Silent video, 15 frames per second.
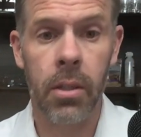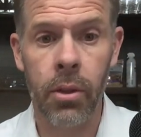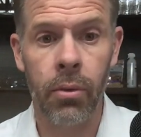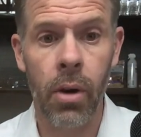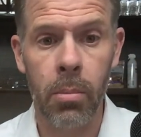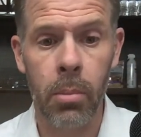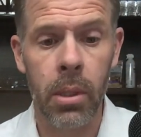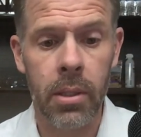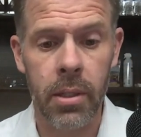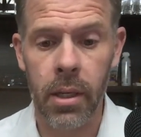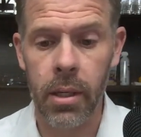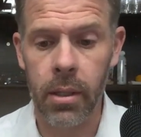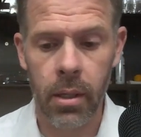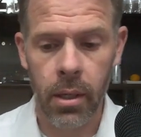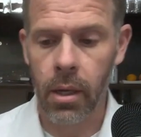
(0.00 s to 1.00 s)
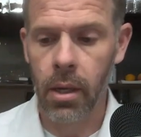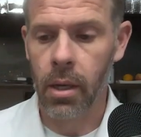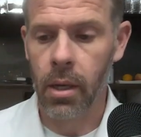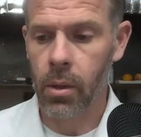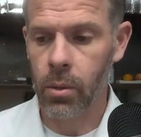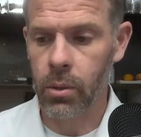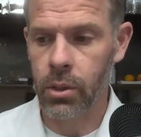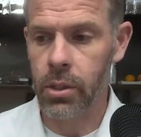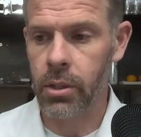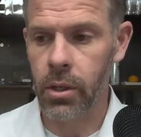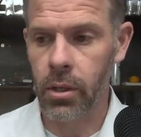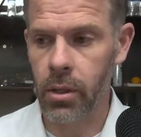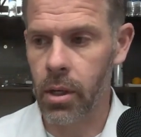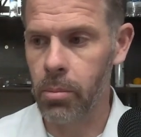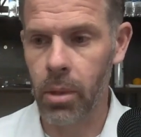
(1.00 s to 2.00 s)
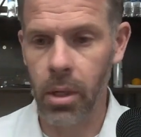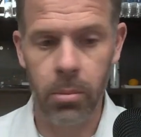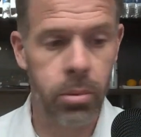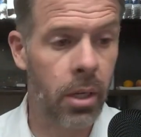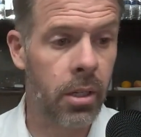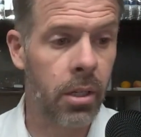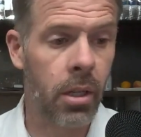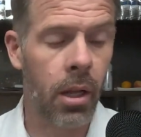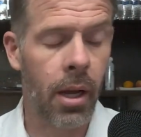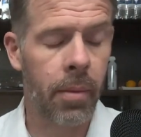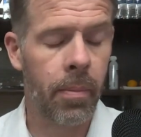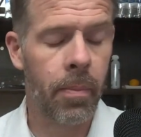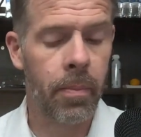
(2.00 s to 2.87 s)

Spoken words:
thrombus that goes into a blood clot.